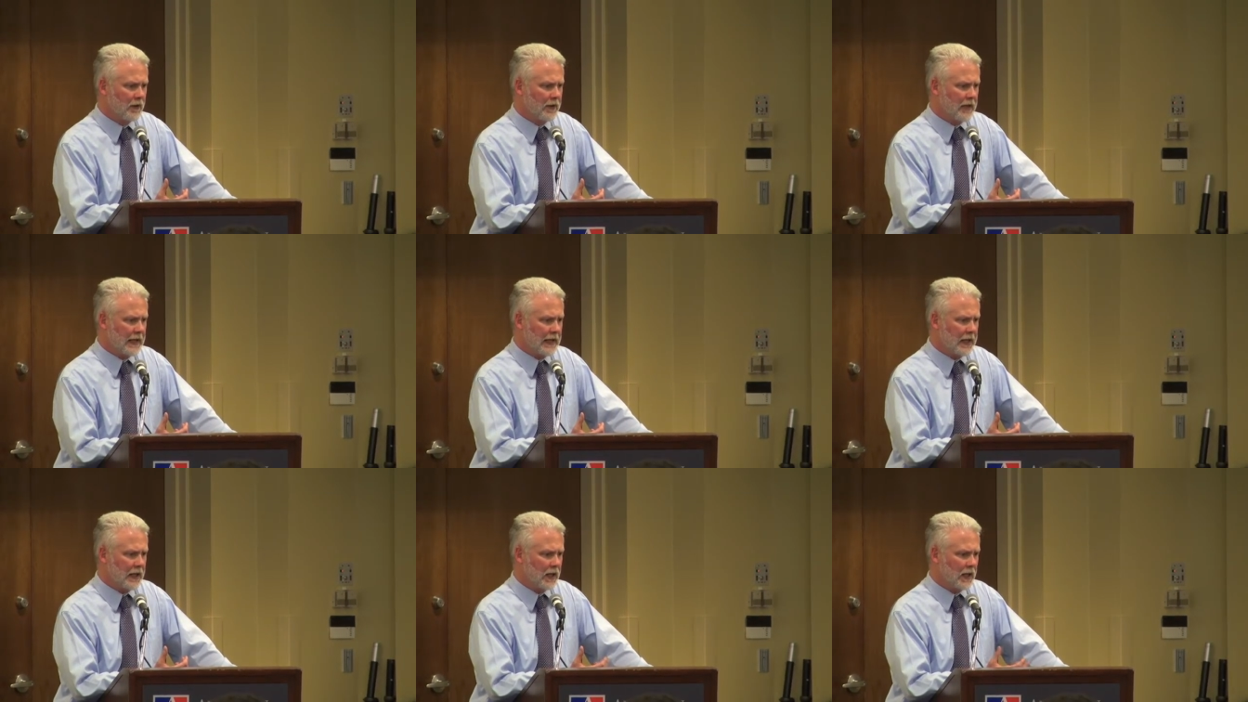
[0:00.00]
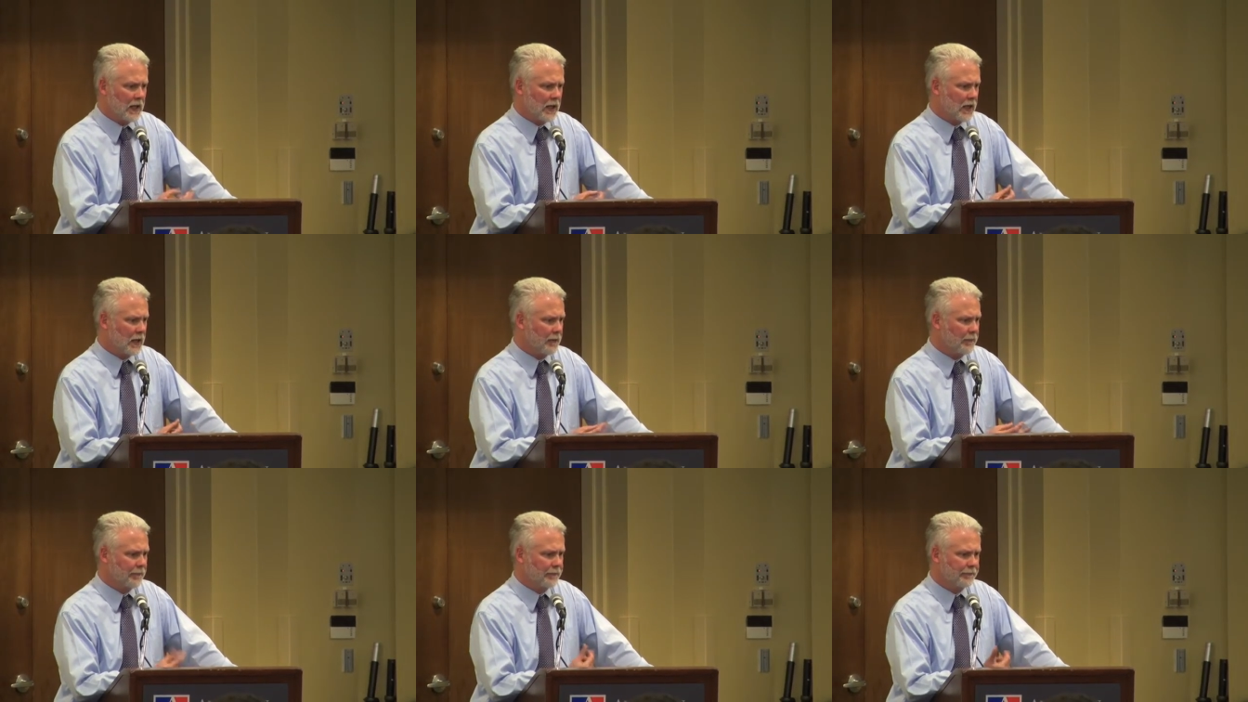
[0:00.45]
the
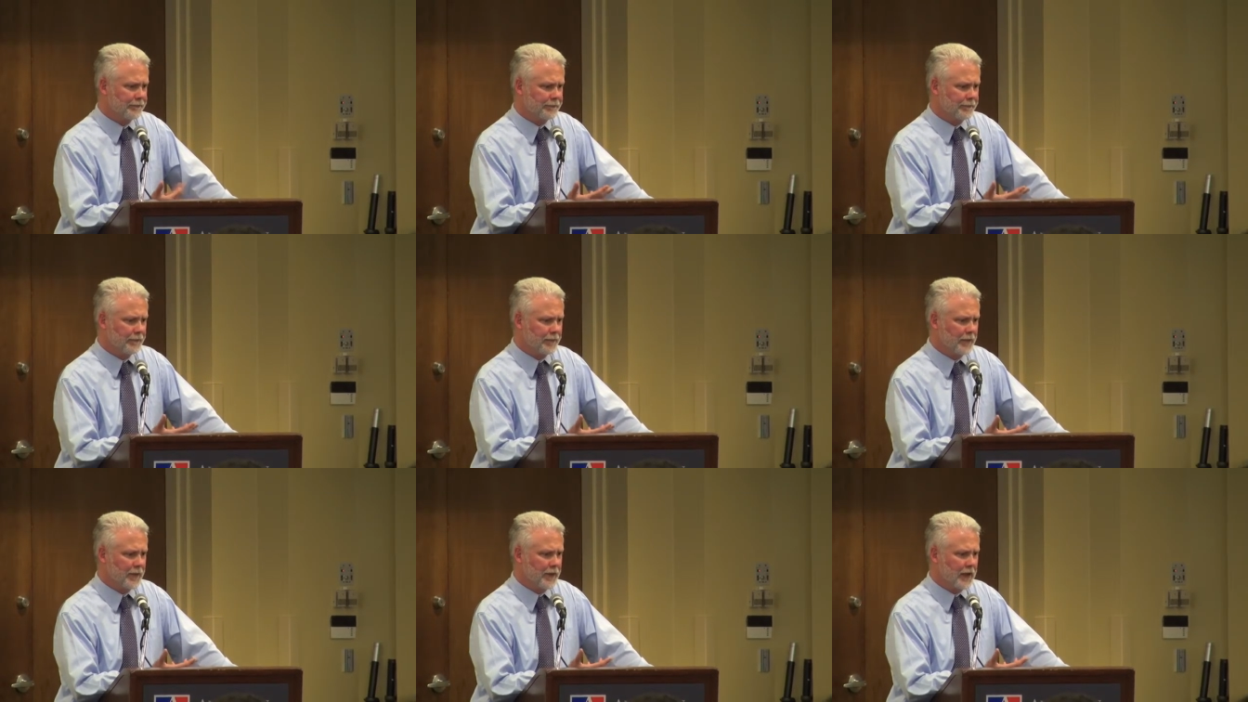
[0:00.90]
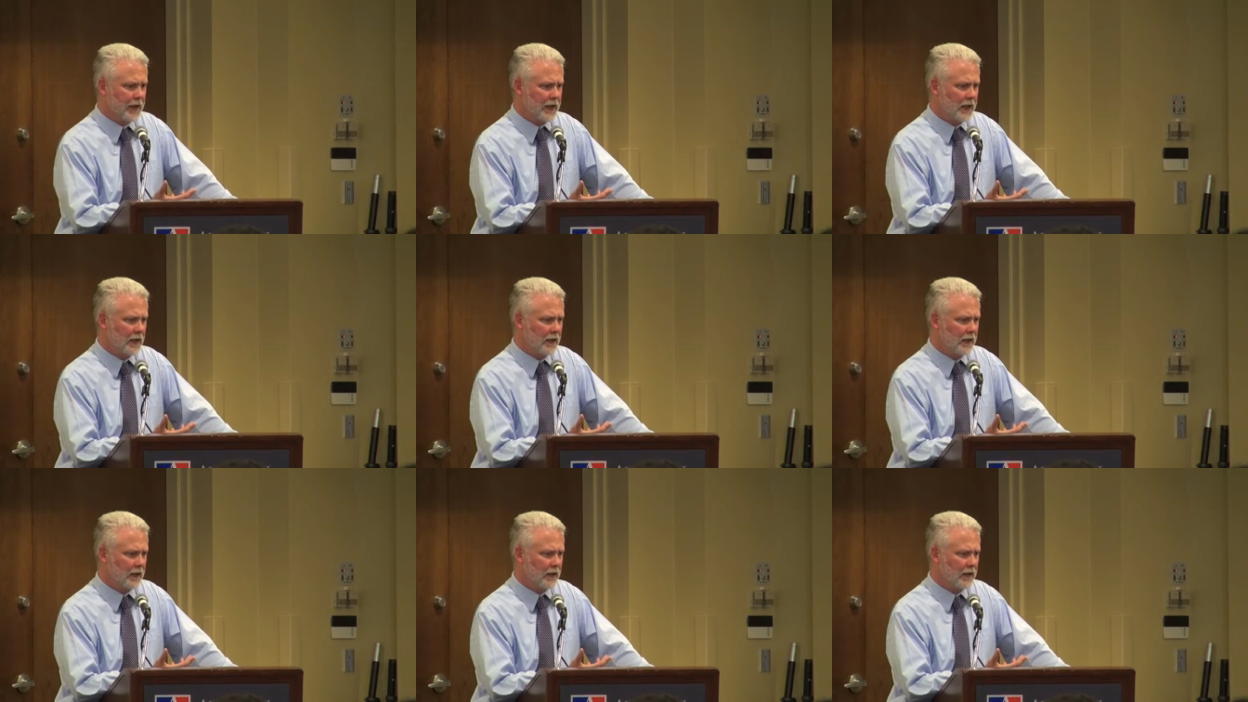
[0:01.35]
um,
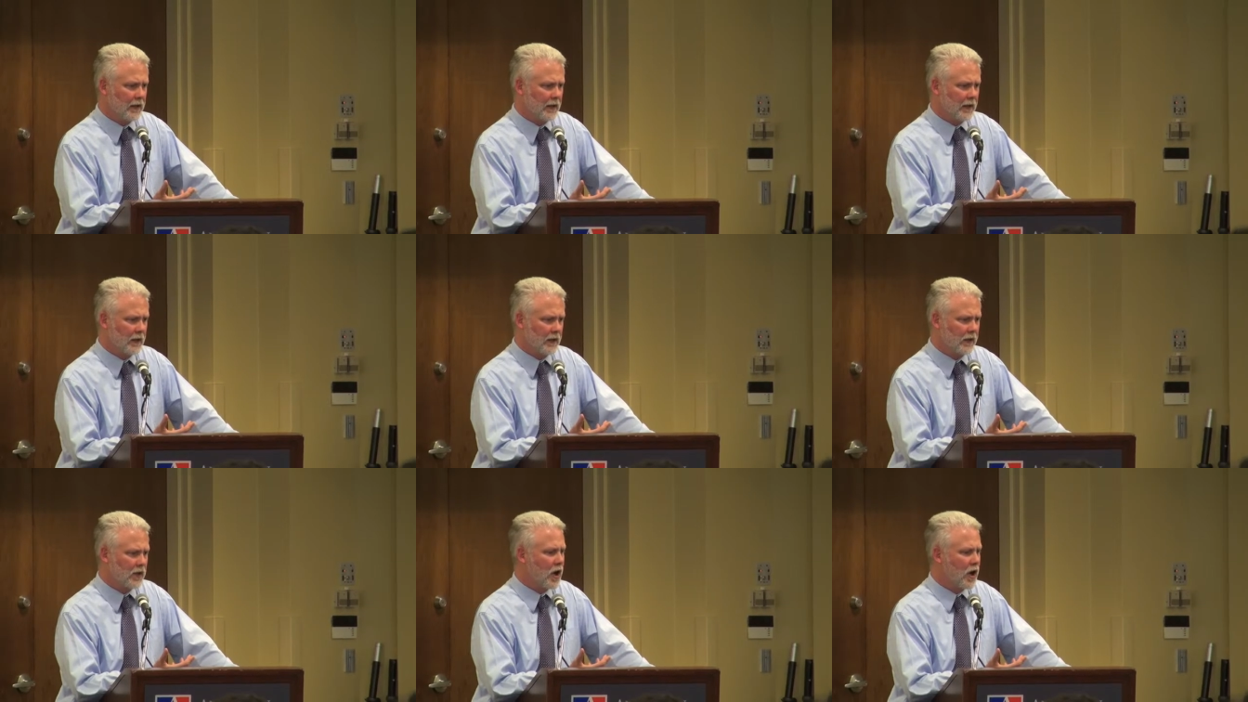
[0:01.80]
the uh,